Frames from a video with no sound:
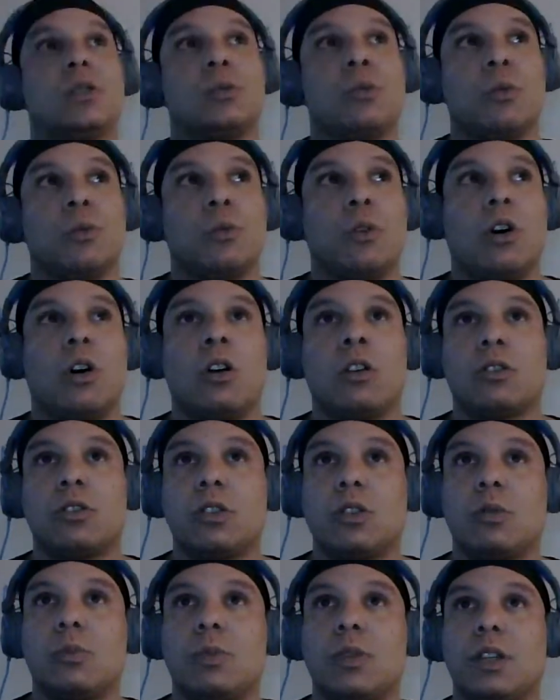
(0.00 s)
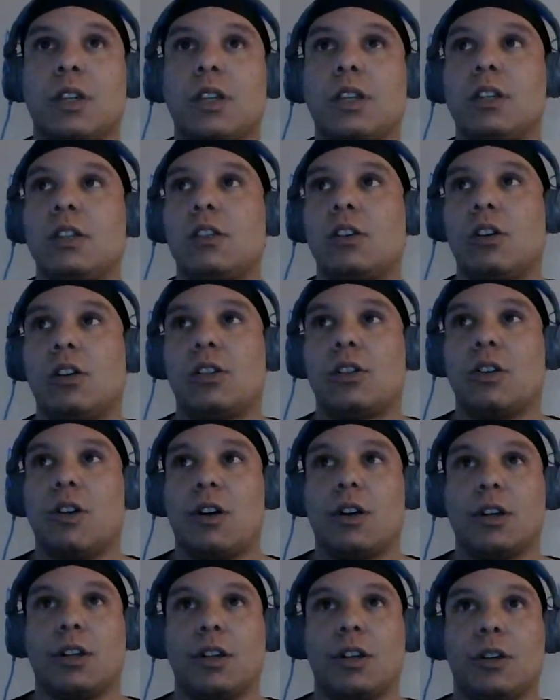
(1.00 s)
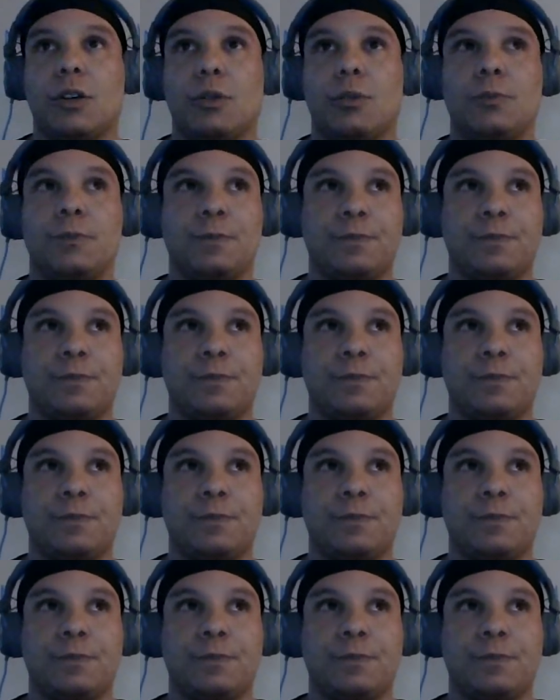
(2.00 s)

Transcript: one will also be on audio